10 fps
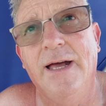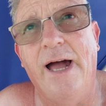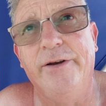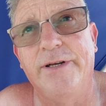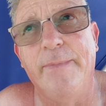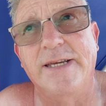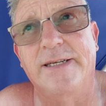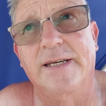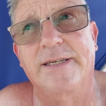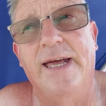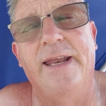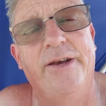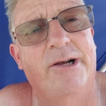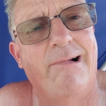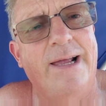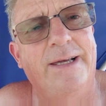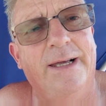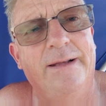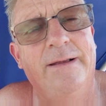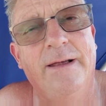and your domestic set and your
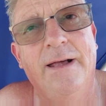cranking,